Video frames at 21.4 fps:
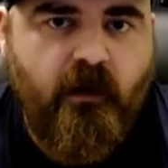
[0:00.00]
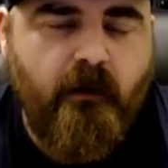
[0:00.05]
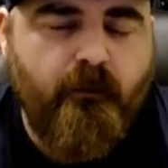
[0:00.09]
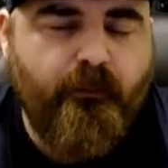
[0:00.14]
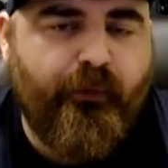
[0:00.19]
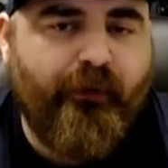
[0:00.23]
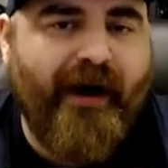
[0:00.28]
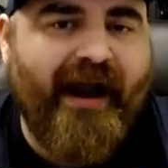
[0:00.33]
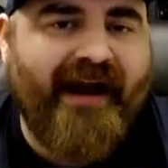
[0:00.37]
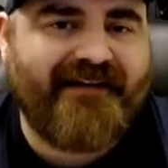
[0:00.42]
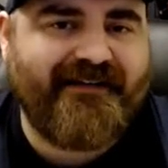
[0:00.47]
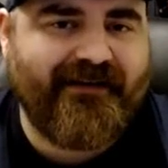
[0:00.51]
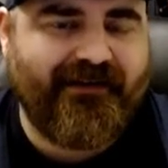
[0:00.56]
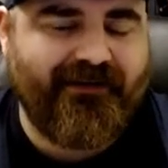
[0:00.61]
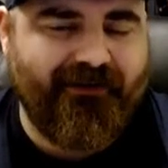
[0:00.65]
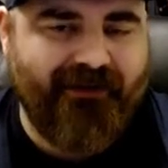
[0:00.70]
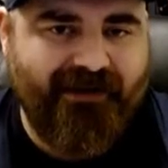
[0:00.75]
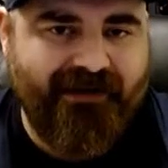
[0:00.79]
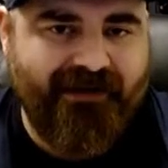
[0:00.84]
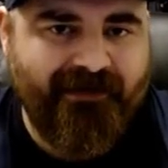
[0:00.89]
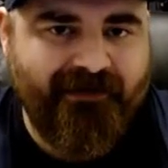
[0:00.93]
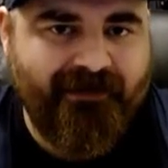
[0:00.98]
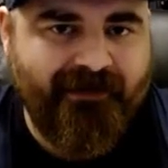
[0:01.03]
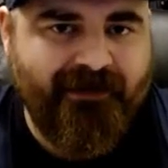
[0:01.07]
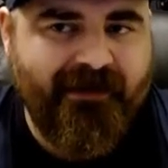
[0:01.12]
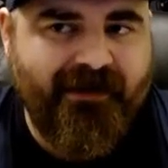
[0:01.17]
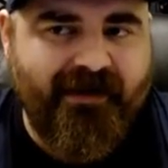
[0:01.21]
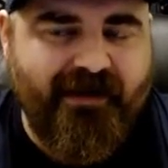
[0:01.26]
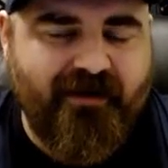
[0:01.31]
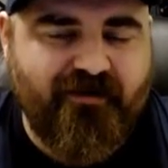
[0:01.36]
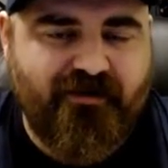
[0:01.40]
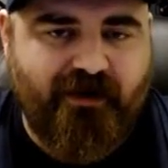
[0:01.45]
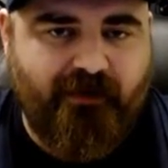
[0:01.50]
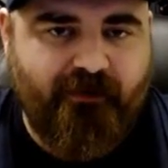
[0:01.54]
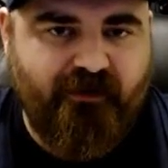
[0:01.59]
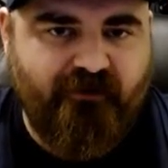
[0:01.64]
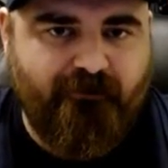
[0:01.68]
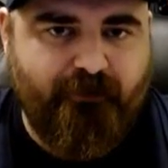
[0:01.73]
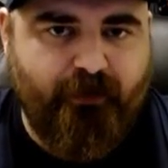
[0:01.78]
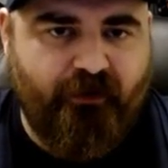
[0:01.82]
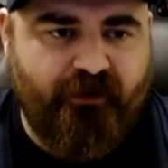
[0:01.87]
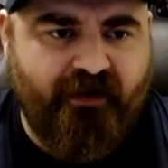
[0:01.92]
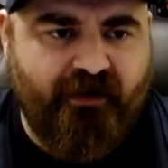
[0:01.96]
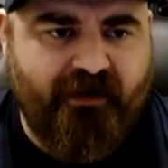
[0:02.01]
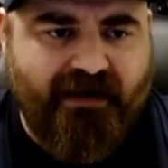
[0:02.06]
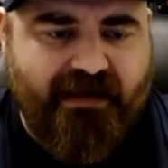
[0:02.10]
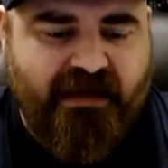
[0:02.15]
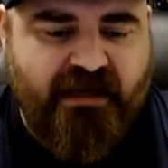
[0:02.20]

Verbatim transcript: Practically, in terms of building